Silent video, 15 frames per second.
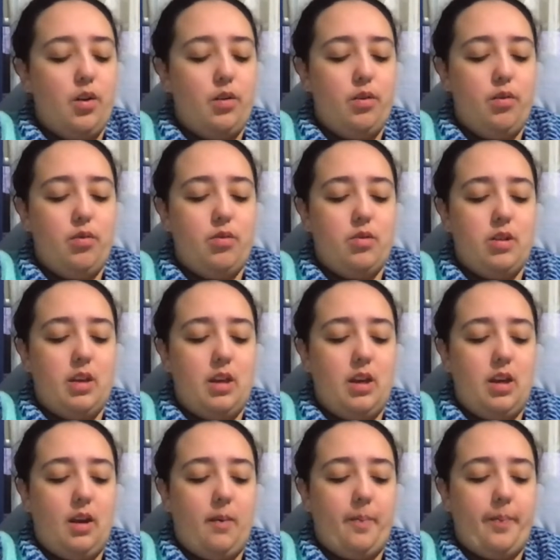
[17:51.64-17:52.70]
You
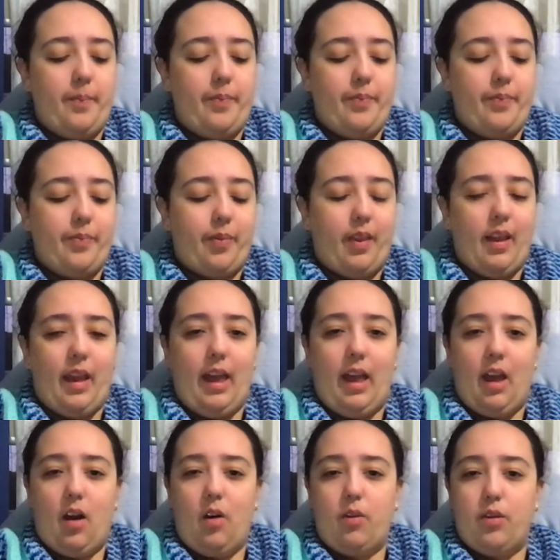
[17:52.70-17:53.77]
see
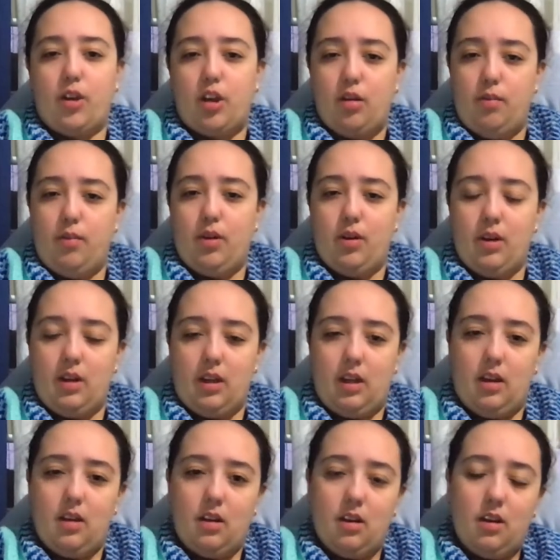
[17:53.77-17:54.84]
how the
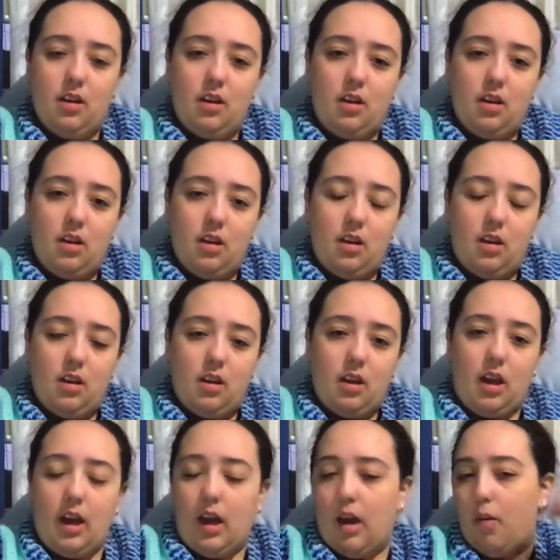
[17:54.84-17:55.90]
community
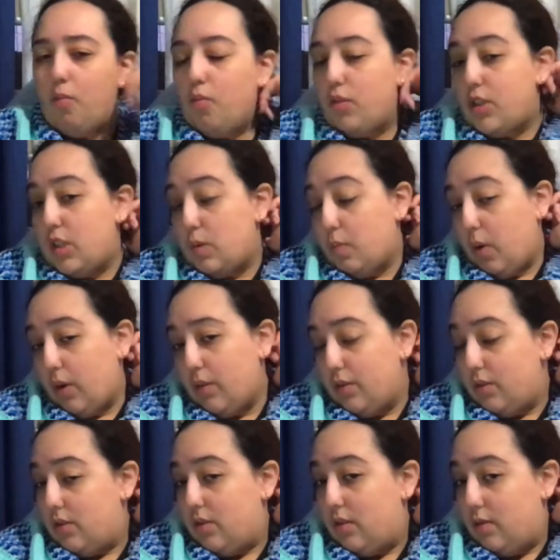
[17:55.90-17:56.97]

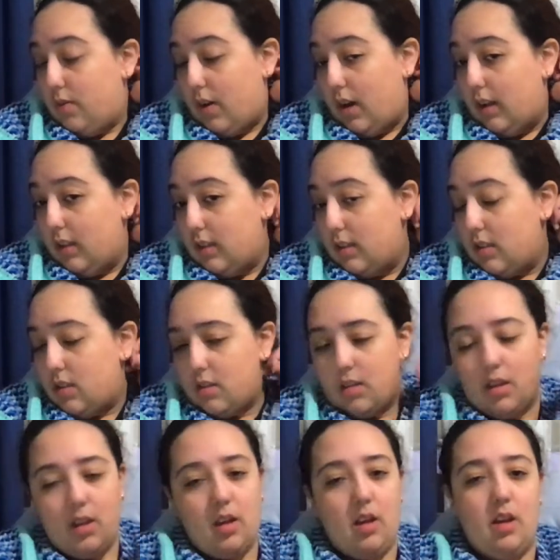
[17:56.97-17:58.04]
responds to the violence.
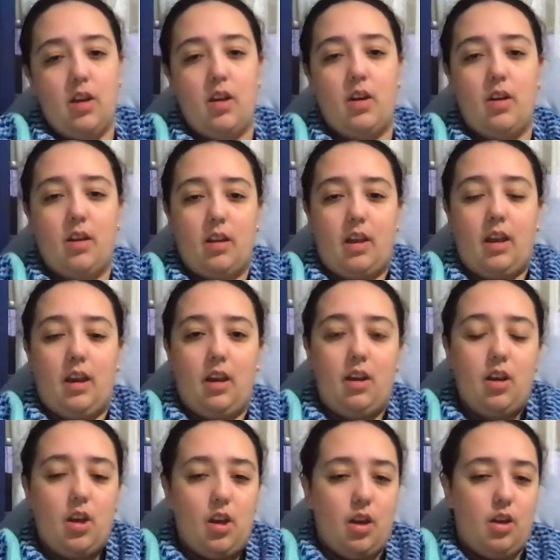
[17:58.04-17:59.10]
Okay,
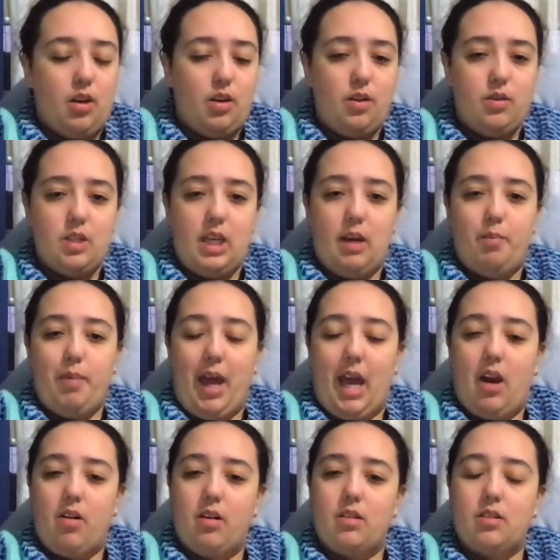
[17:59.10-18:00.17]
you see a
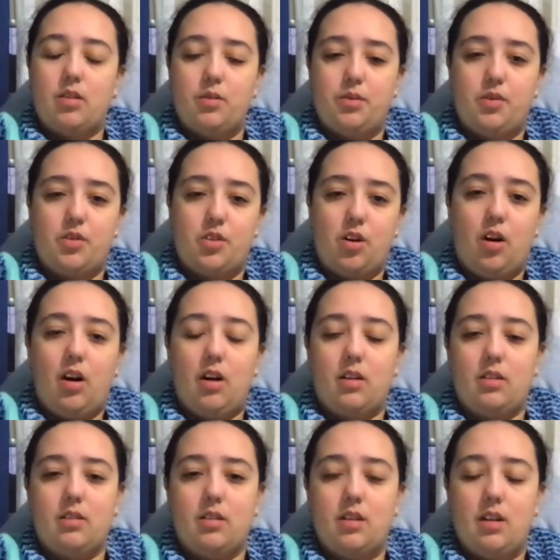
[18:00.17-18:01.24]
parent whose
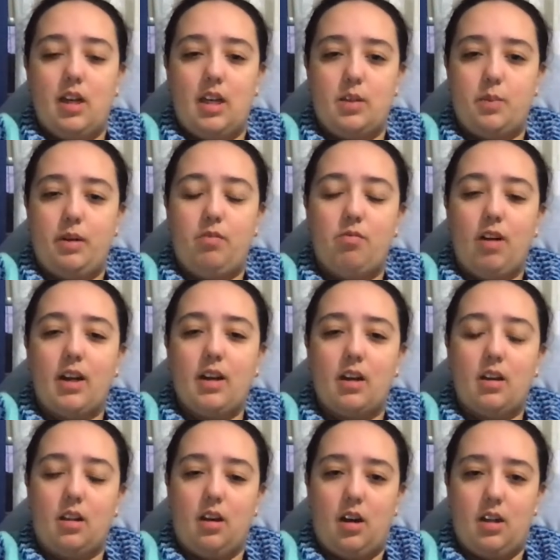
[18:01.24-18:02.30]
child has been
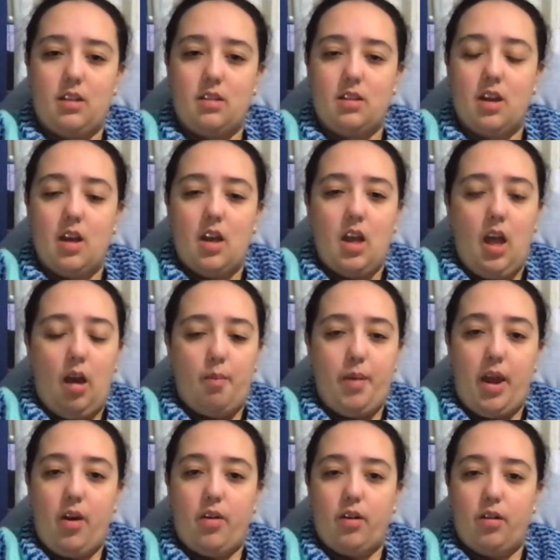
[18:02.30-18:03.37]
radicalized, a
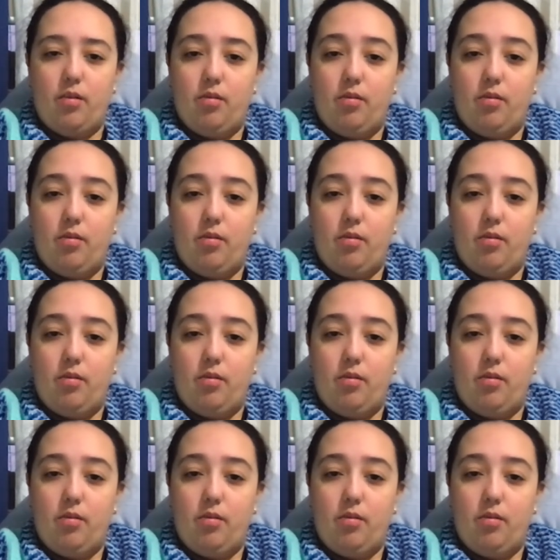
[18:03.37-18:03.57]
parent who